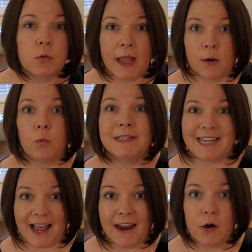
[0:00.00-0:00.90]
like
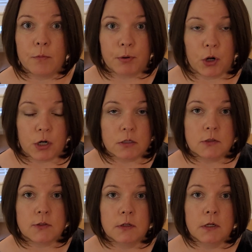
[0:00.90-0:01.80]
retired
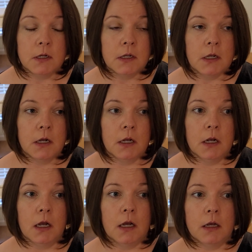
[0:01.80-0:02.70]
bars.
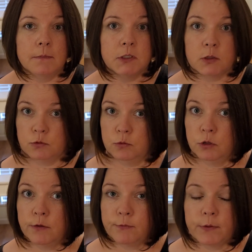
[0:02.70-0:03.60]
So, look for